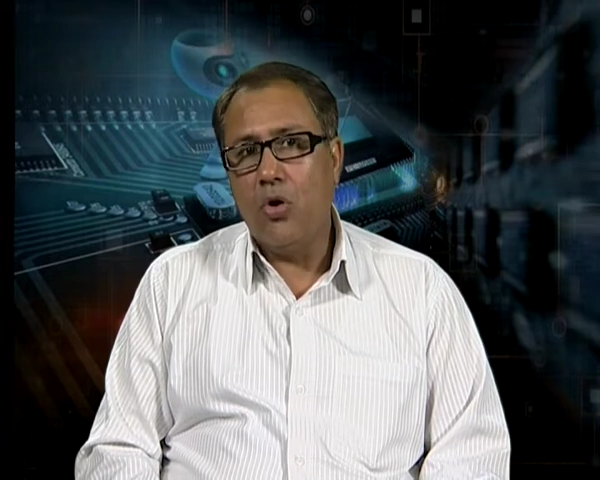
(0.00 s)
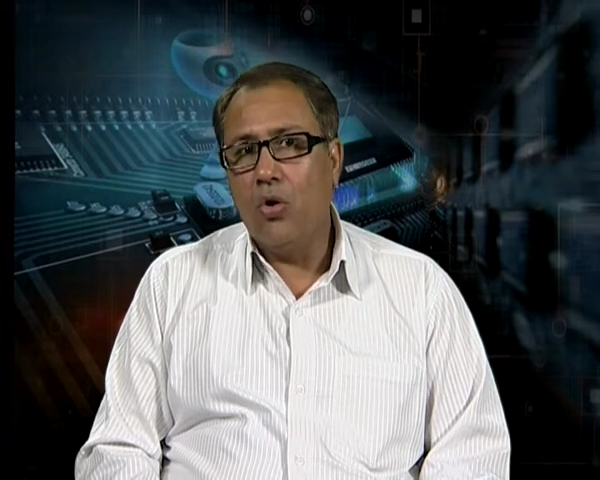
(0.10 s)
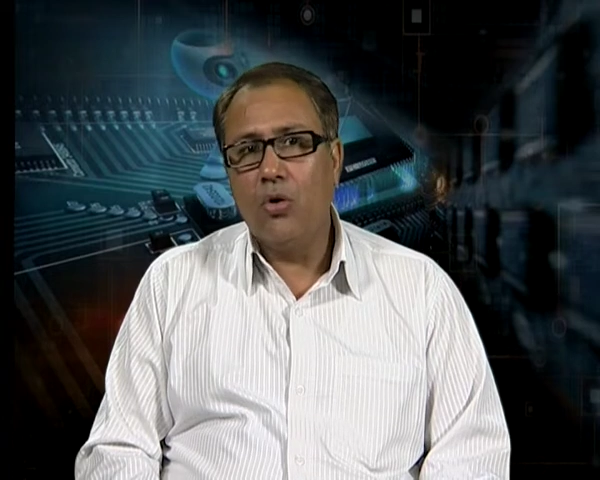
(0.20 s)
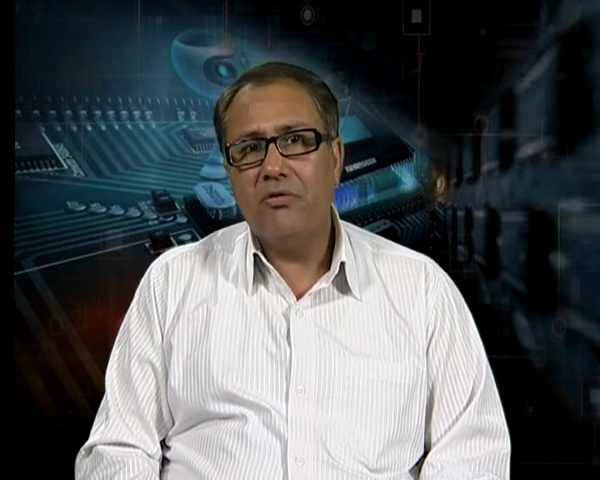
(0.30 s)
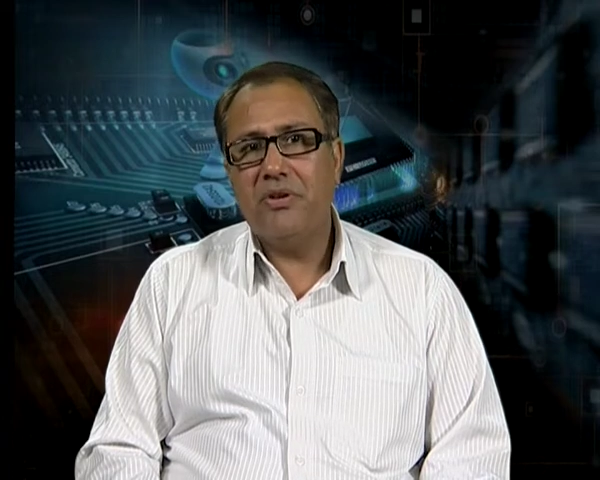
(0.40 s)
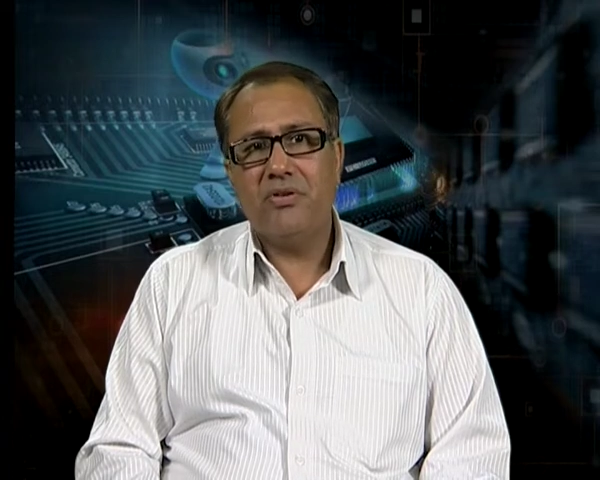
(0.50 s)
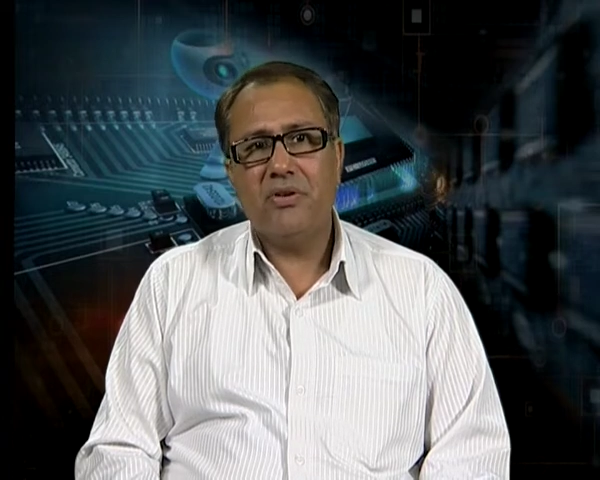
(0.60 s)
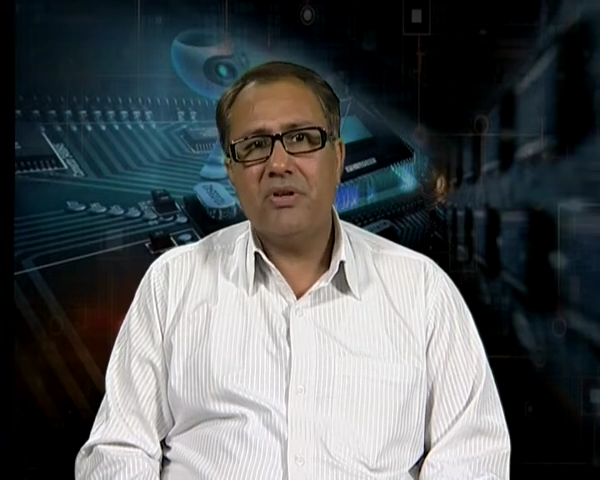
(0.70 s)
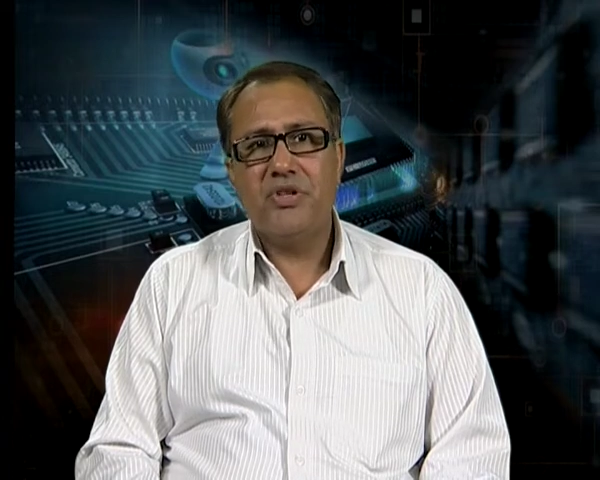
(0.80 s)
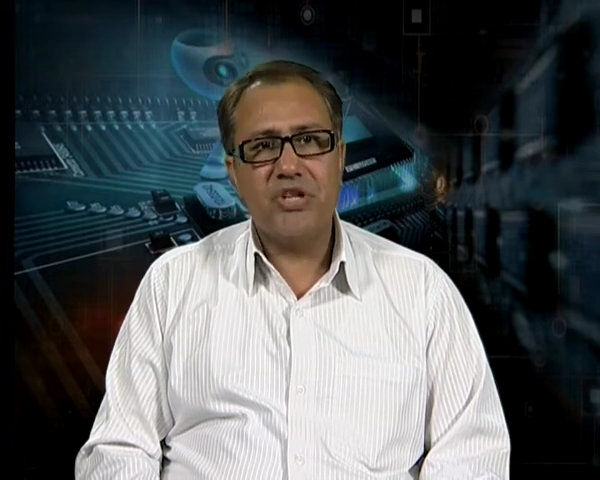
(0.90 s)
Always
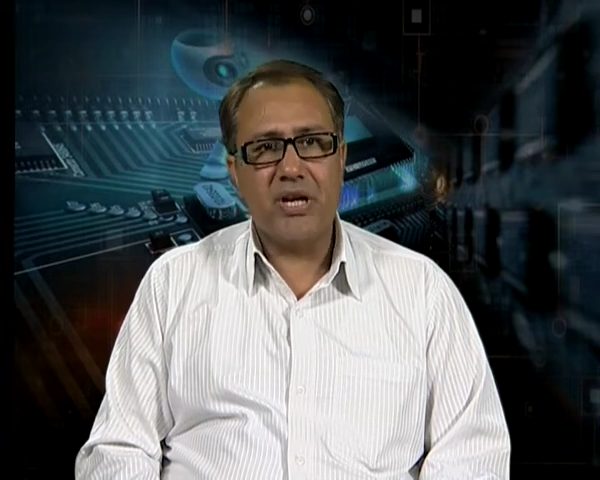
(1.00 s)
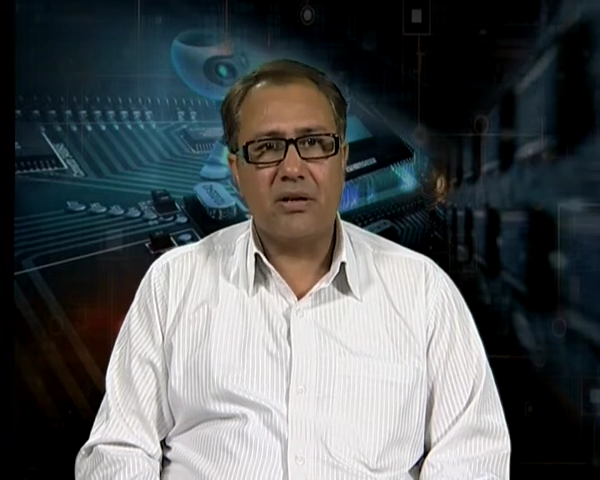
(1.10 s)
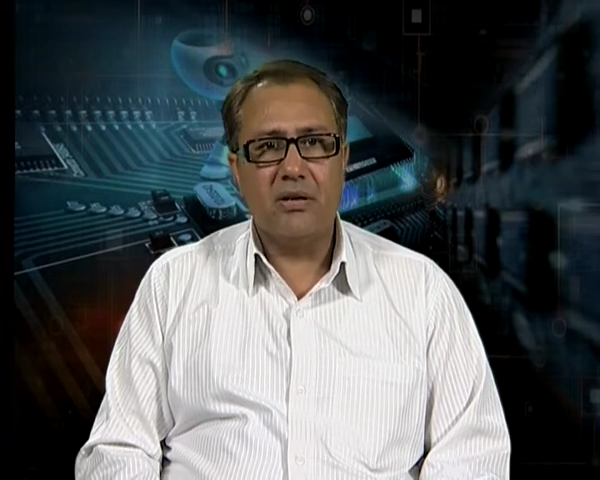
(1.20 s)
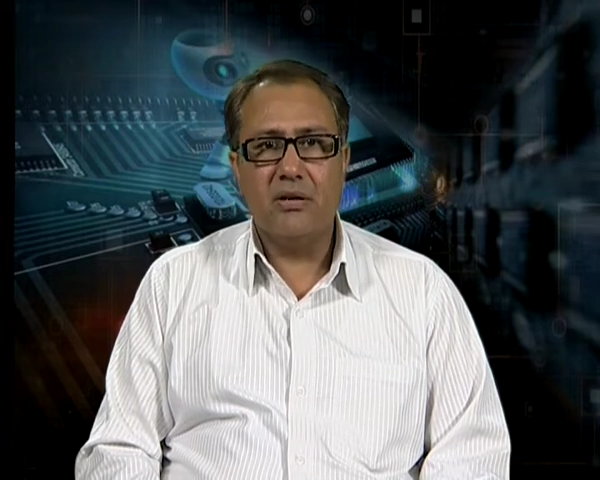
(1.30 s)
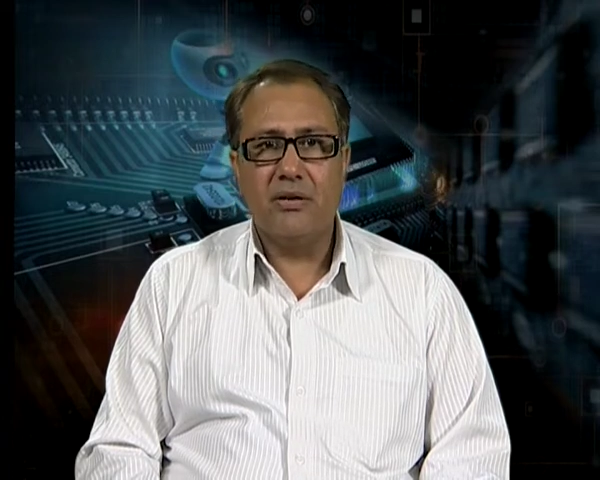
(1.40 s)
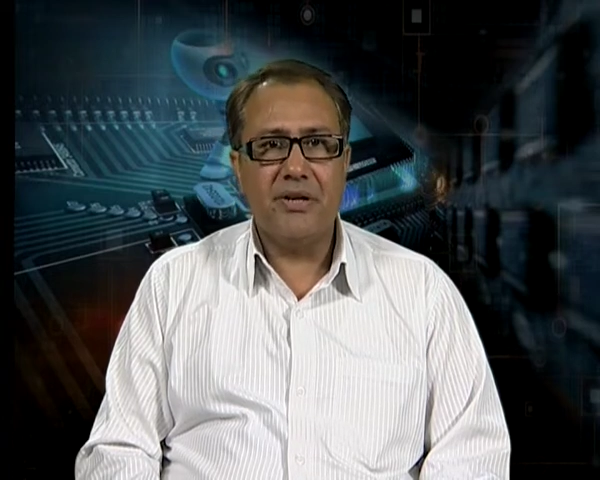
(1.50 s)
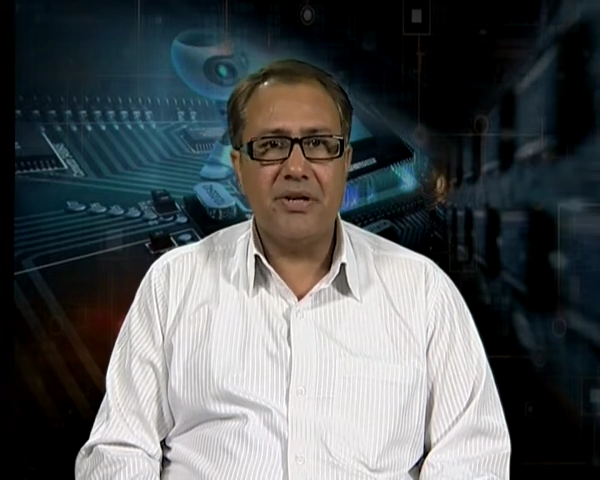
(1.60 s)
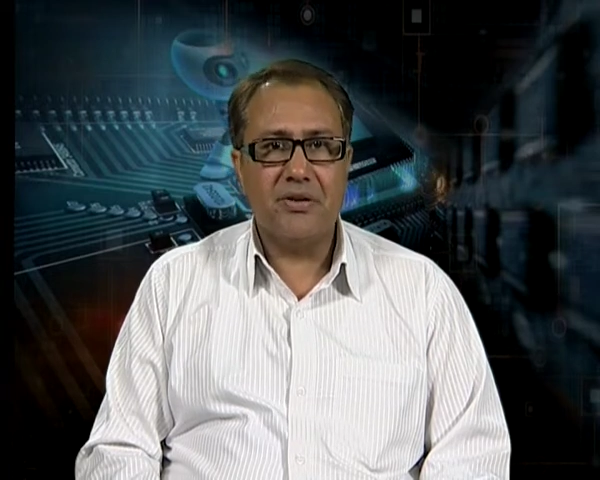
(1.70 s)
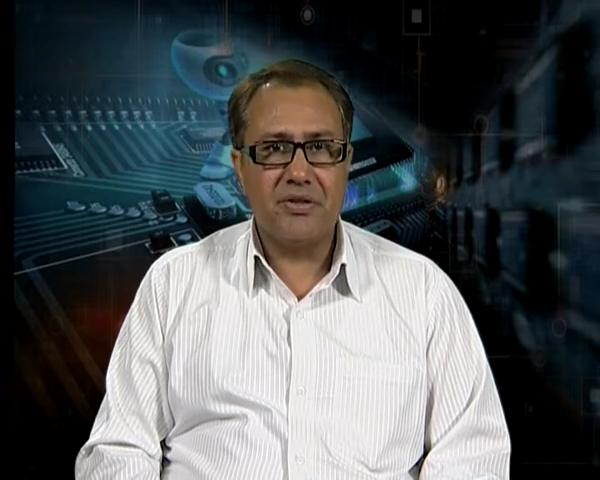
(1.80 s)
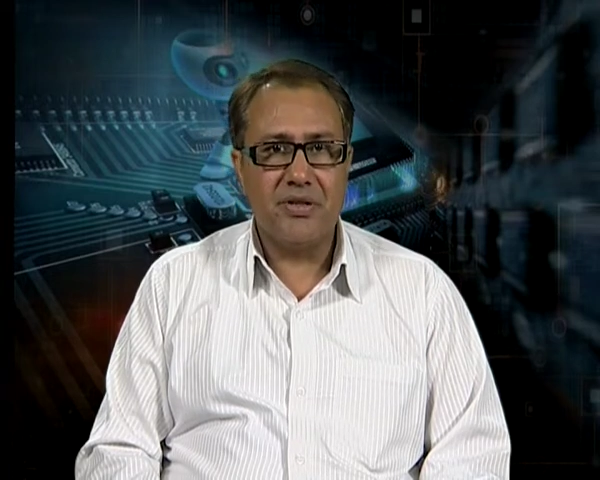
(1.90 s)
check the
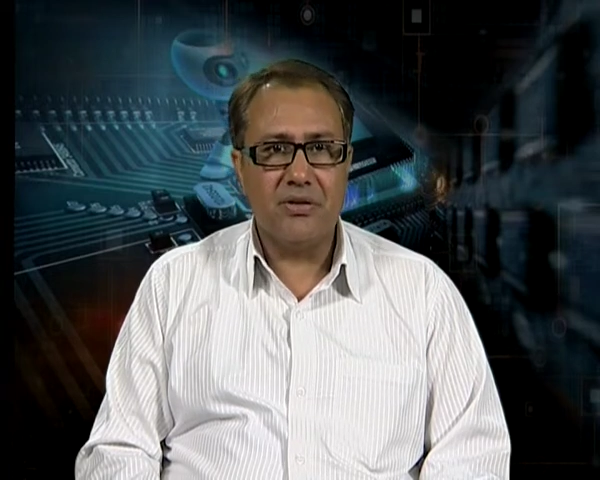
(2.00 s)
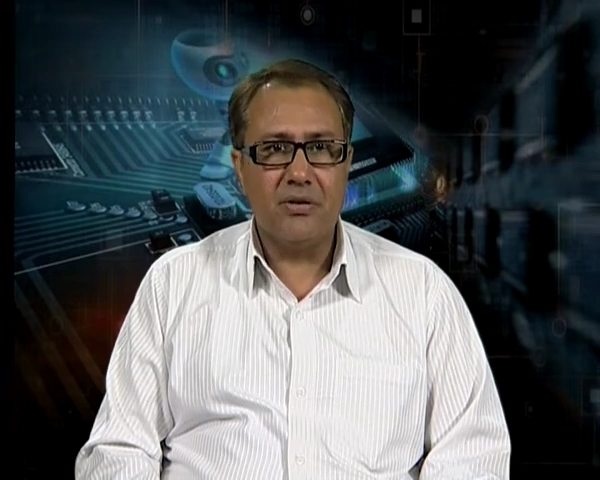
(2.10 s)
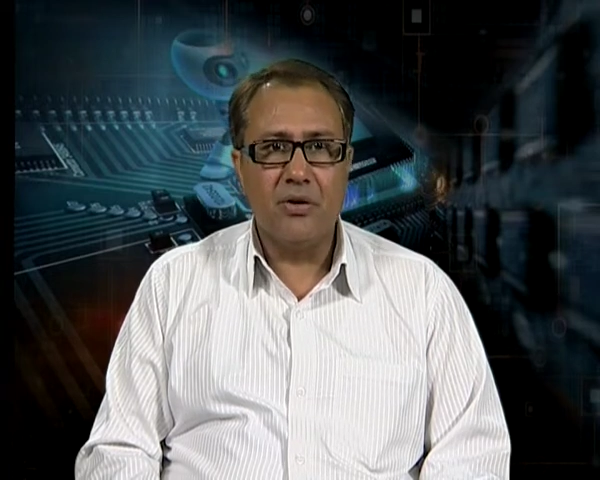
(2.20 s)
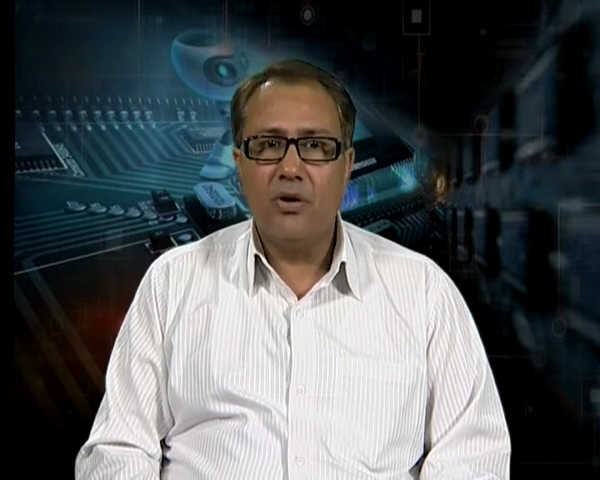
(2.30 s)
data sheet